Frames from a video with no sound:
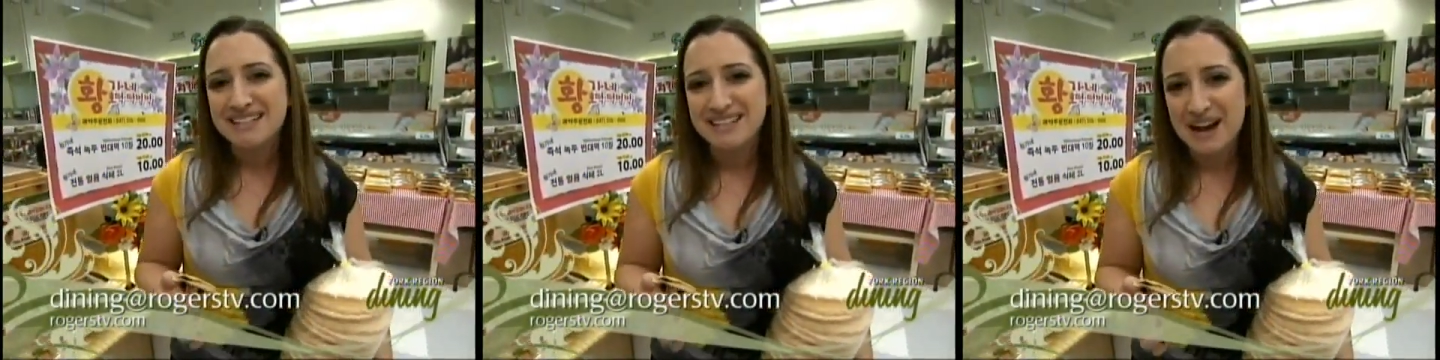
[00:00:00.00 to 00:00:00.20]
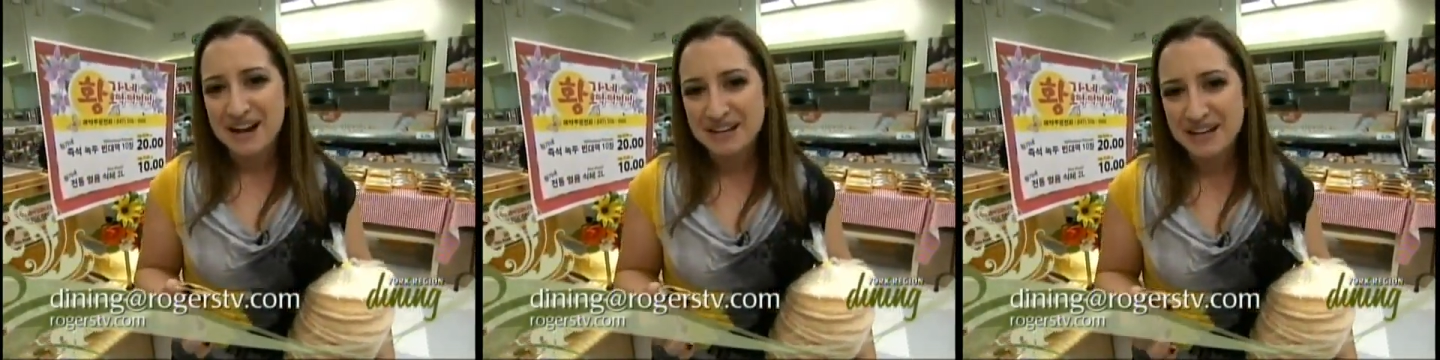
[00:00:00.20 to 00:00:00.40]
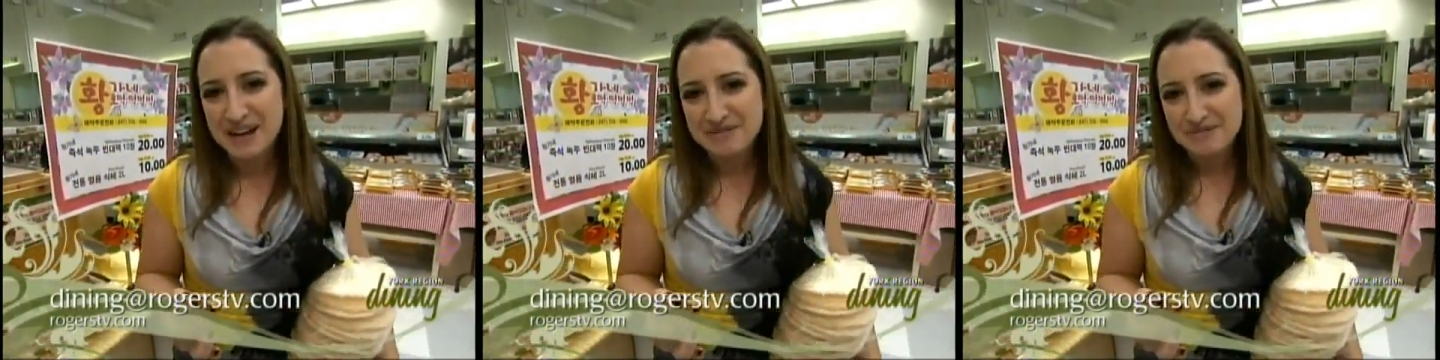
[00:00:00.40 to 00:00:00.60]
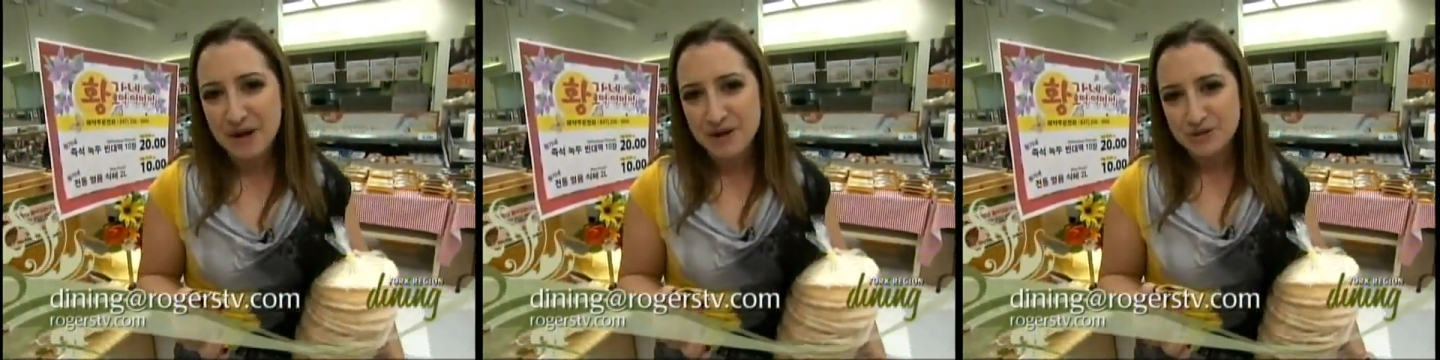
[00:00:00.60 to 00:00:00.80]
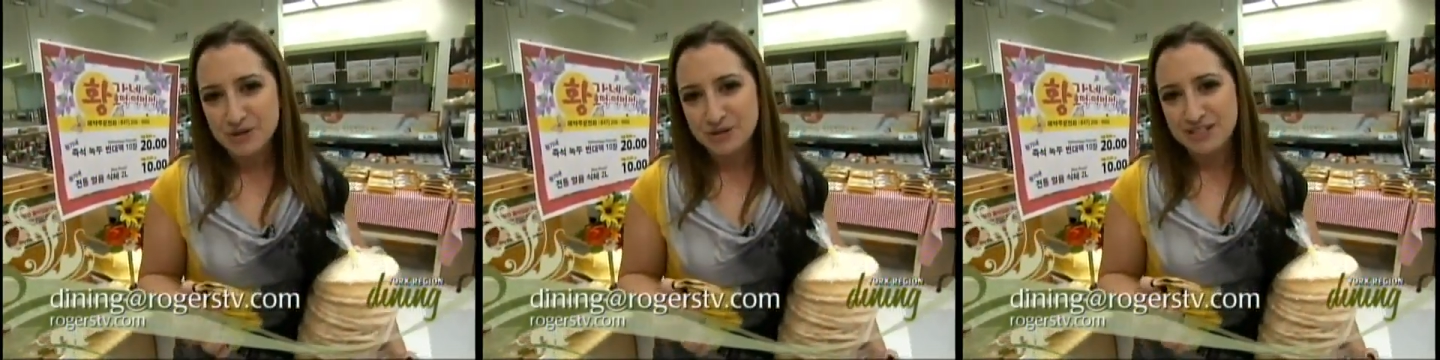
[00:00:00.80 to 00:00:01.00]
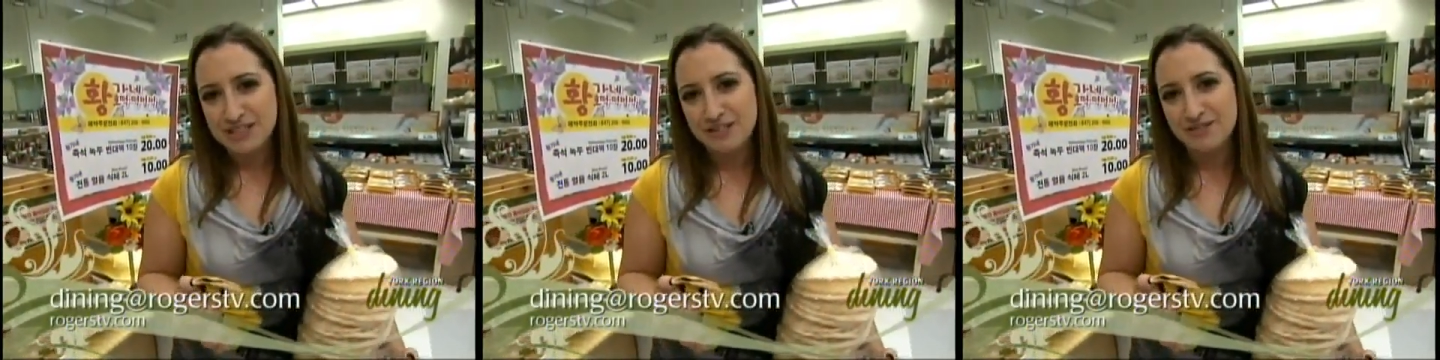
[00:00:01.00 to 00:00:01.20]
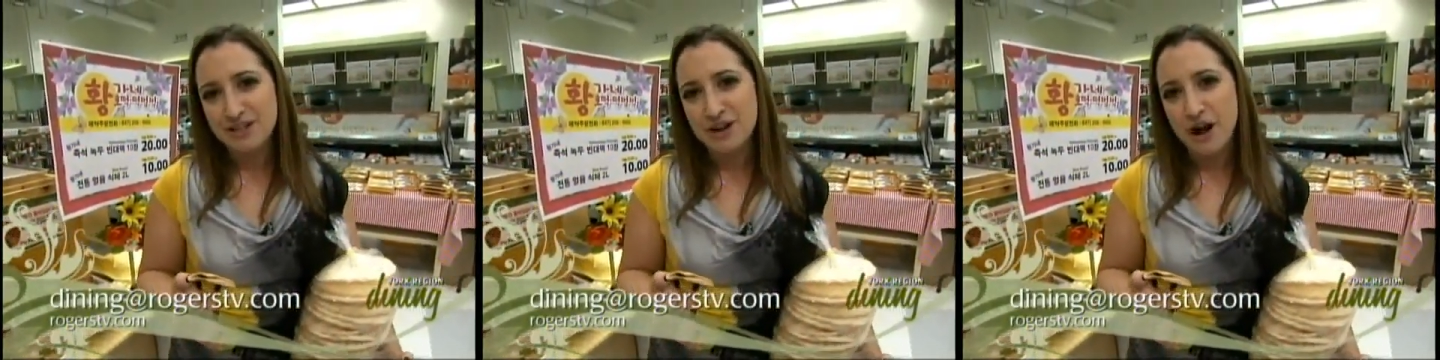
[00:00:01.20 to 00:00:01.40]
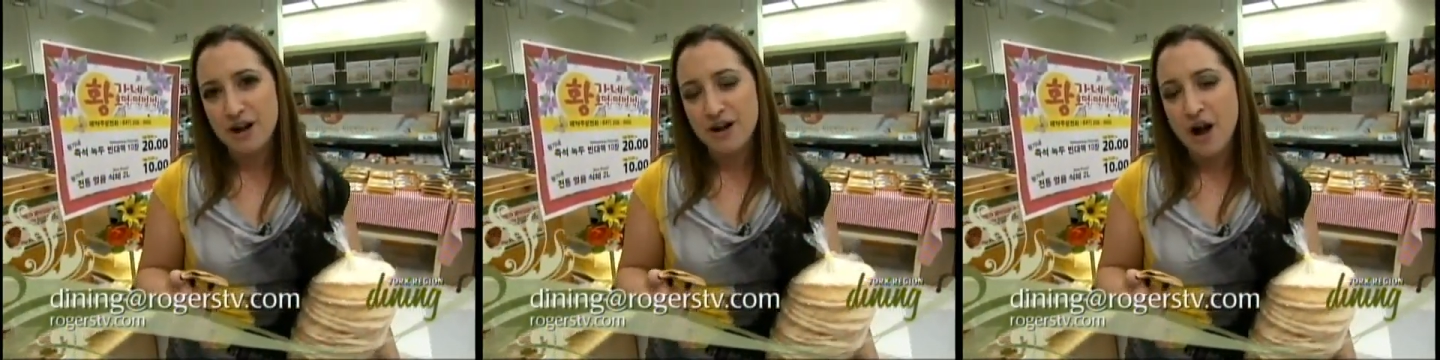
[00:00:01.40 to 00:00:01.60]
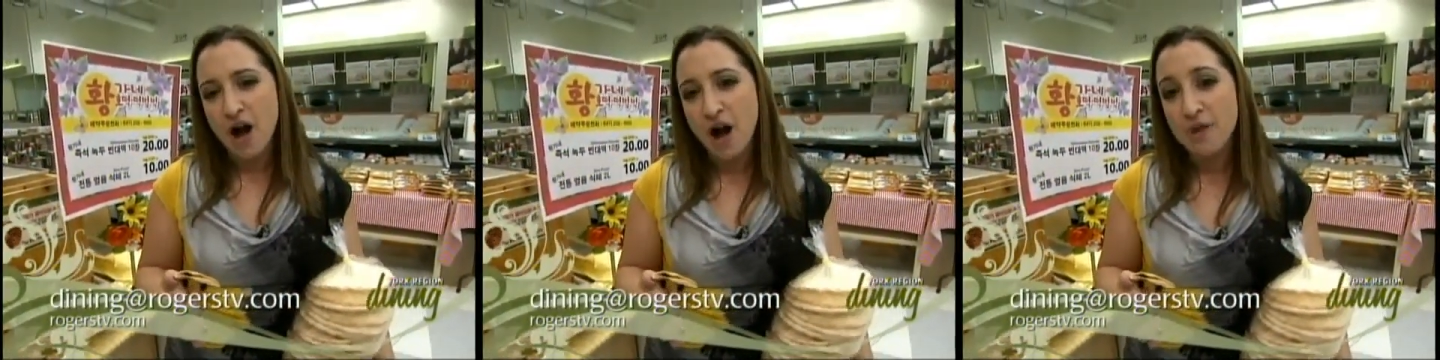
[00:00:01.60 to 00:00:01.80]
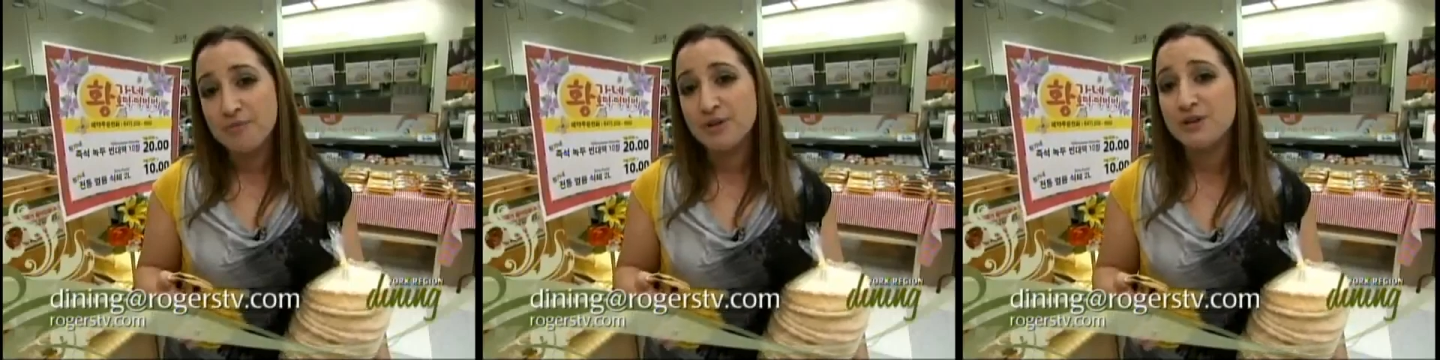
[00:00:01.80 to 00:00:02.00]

dining at rogerstv.com.